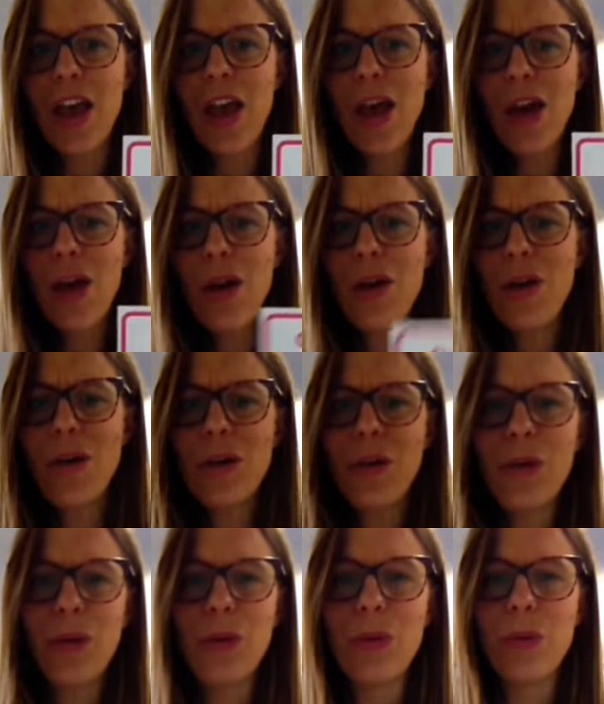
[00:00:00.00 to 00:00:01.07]

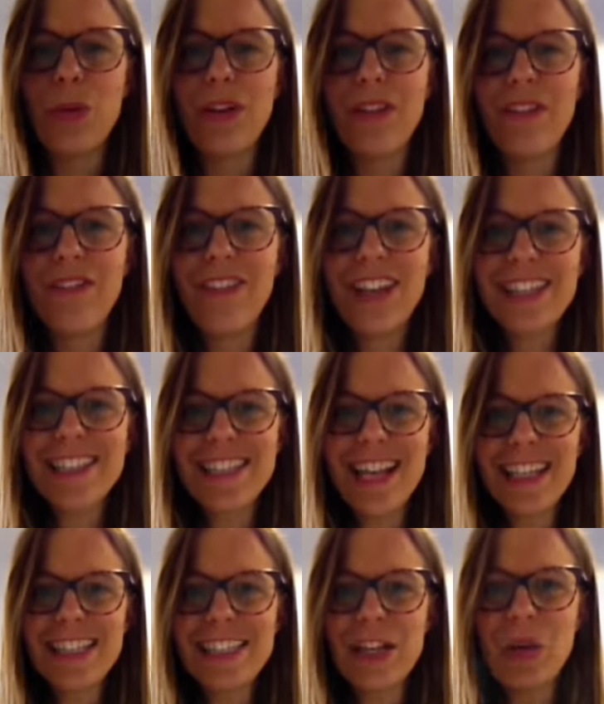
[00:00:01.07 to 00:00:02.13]
O.
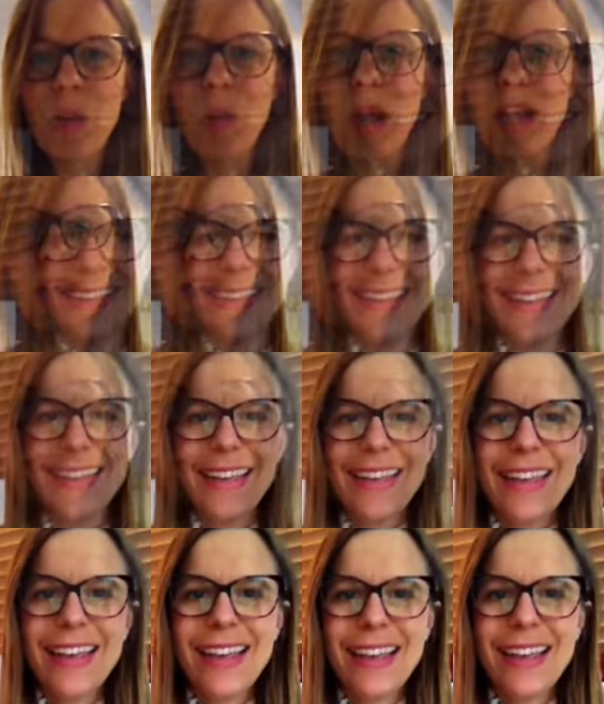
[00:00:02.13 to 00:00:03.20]
Fantastic. Well done.